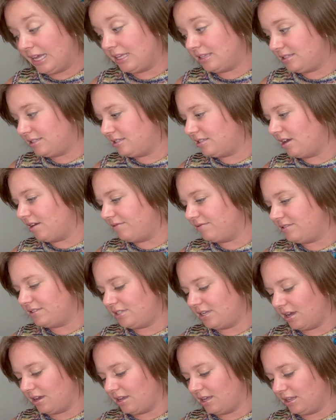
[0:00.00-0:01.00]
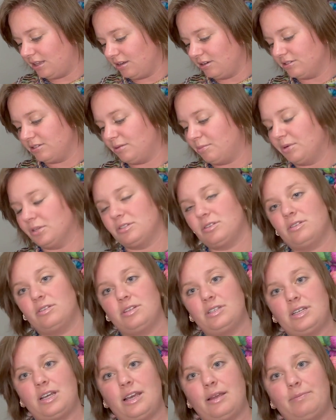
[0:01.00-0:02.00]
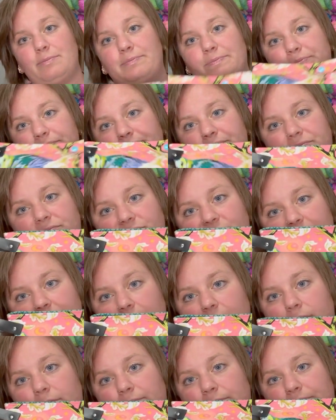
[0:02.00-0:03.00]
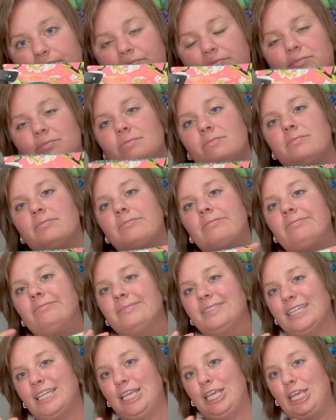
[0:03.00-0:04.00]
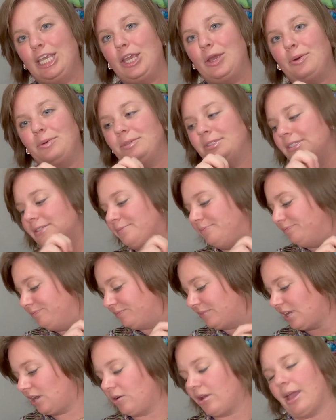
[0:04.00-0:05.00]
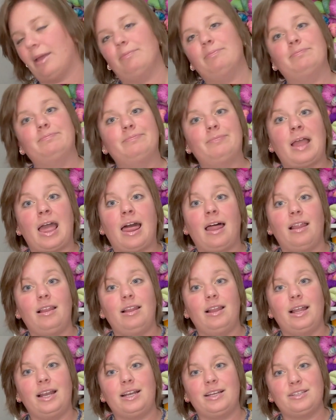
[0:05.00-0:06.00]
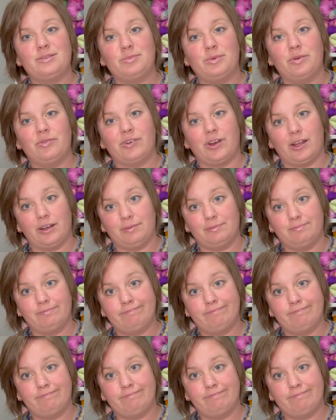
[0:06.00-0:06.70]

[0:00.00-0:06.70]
stuff stuck in their zippers all the time. So cute. Okay, let us move on.